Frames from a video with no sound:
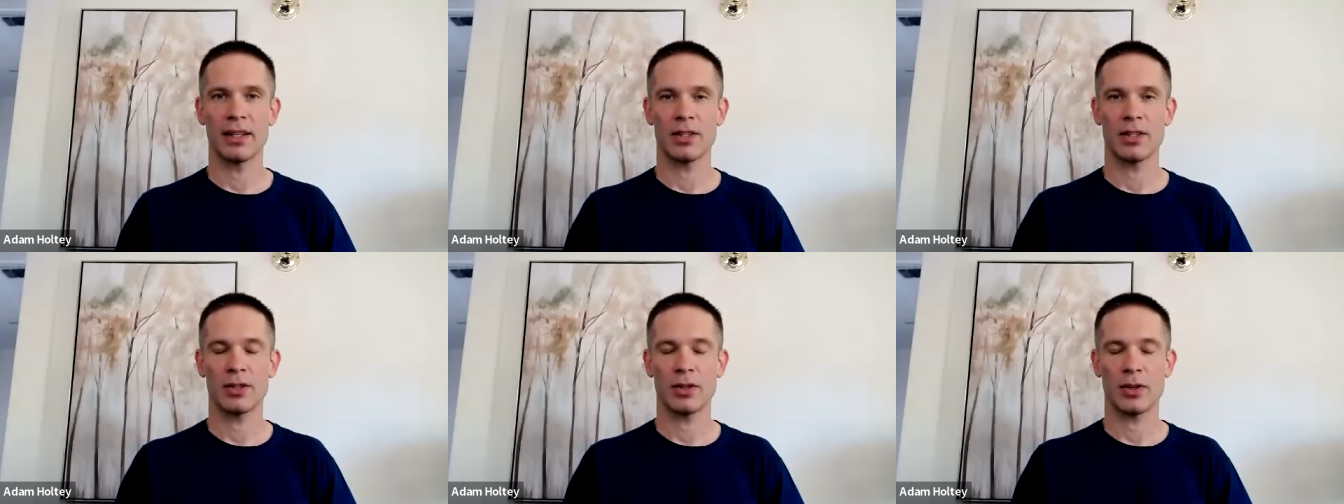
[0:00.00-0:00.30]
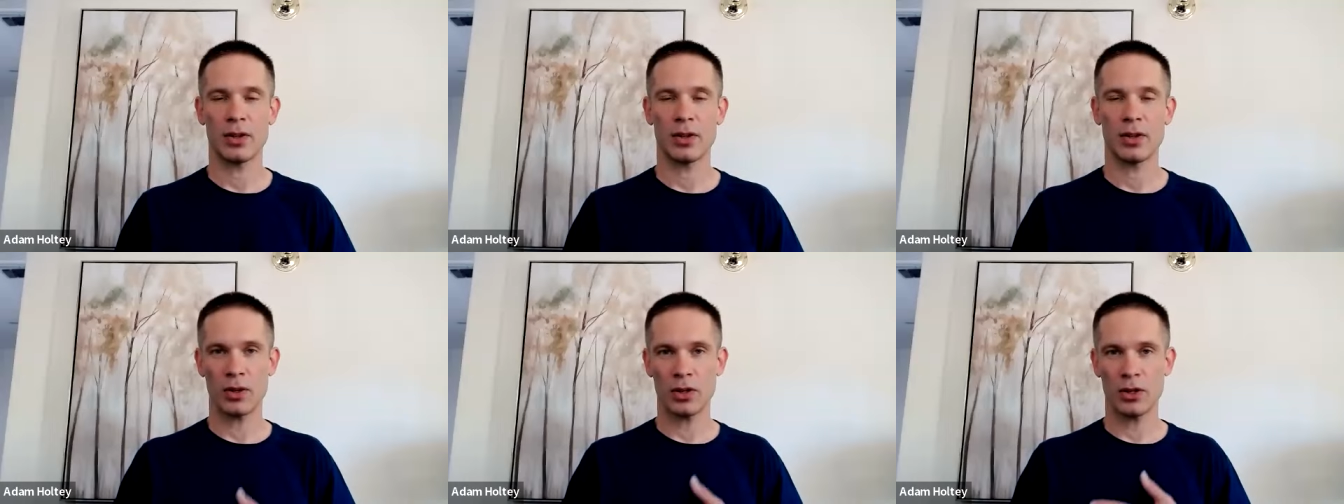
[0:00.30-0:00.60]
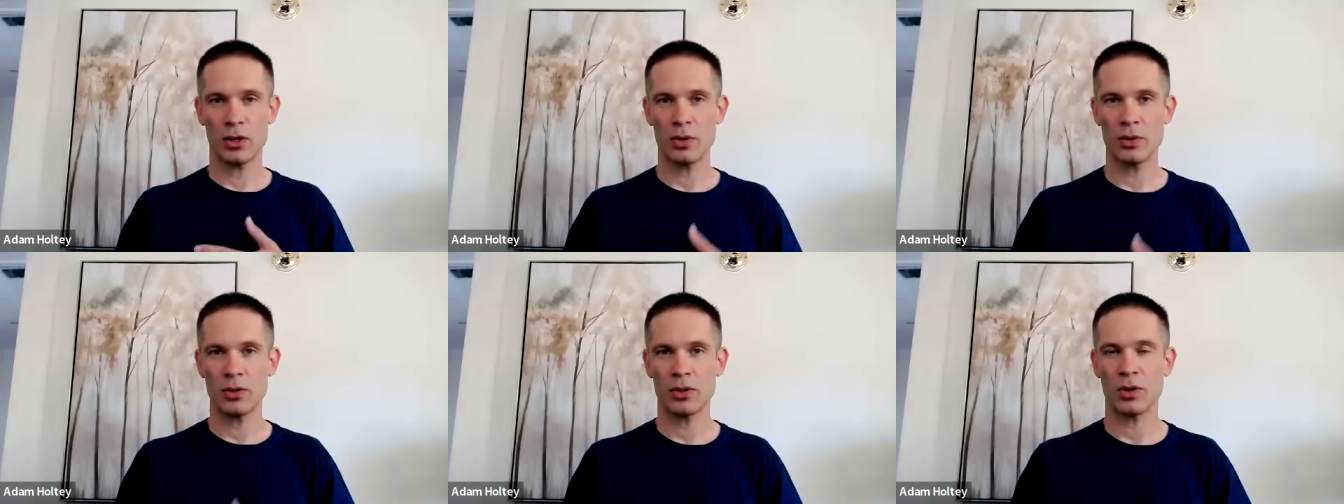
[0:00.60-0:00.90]
So you
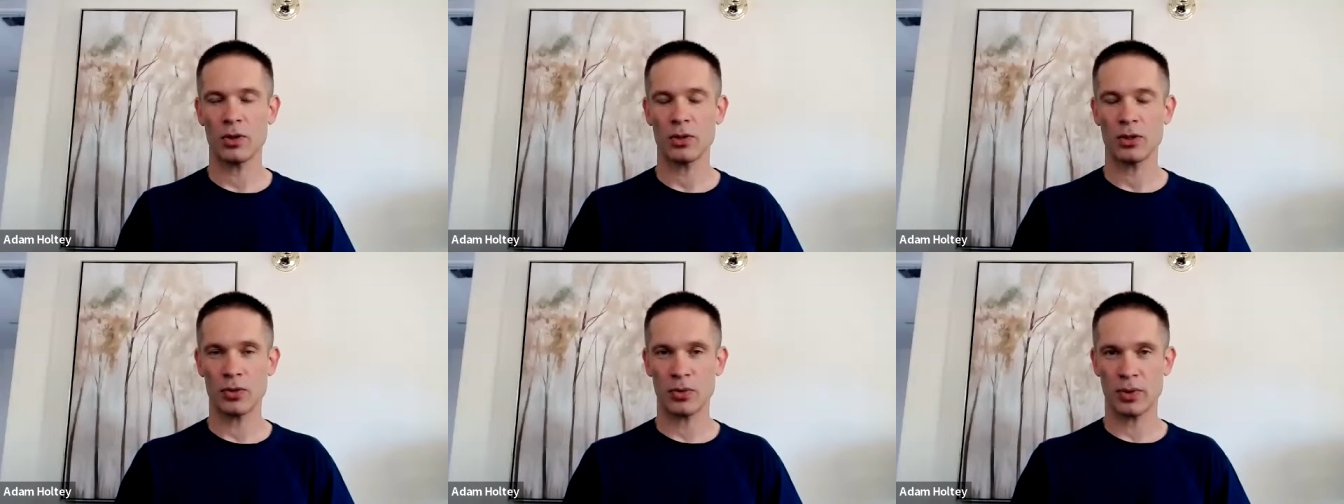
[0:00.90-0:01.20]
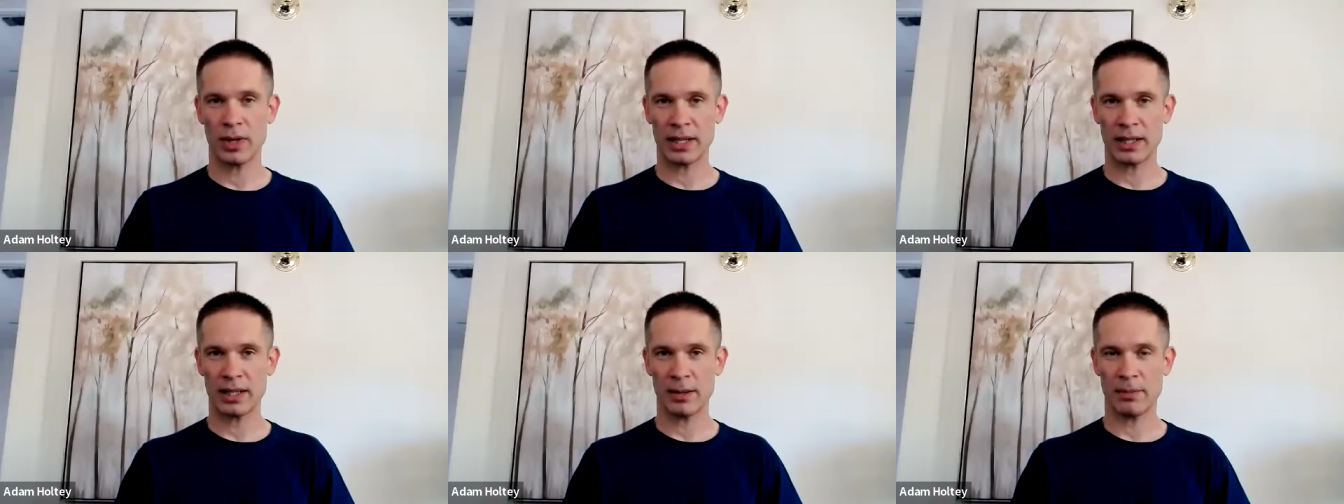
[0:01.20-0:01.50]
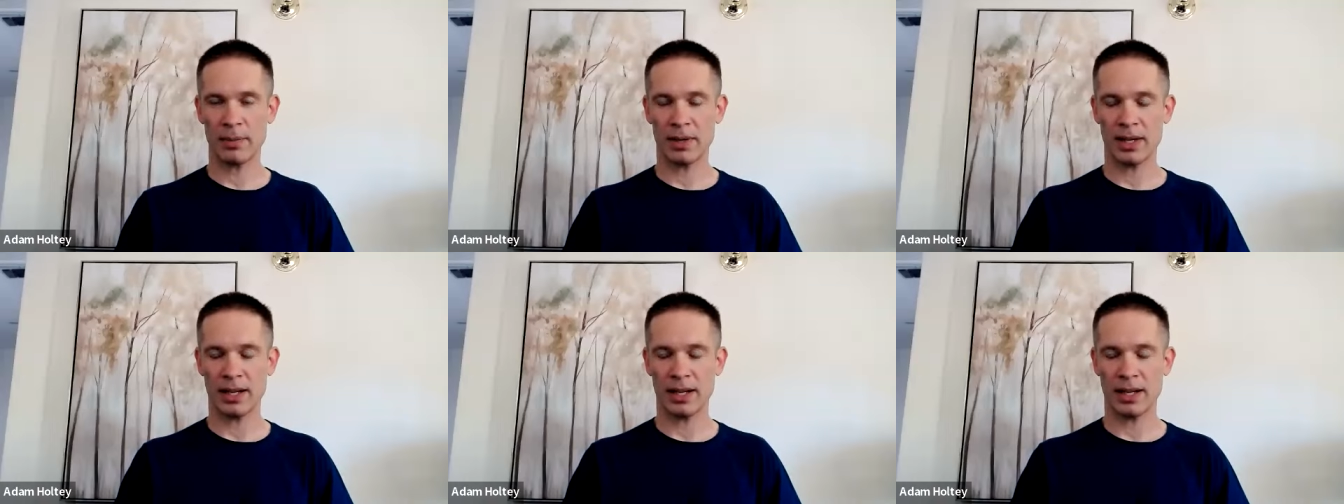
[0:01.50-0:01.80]
can use those
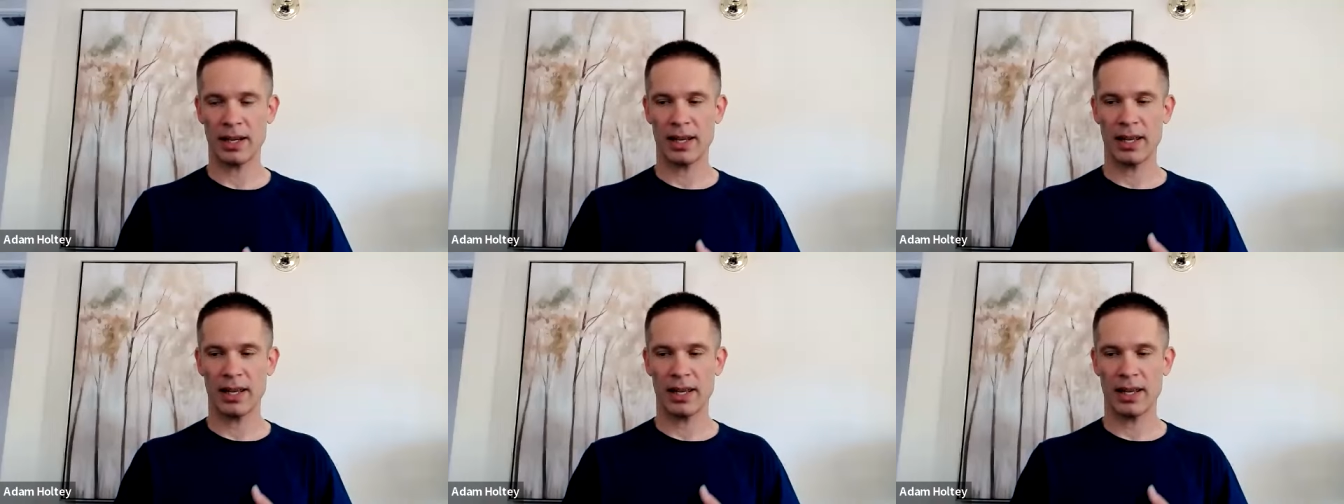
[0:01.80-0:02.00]
directly, but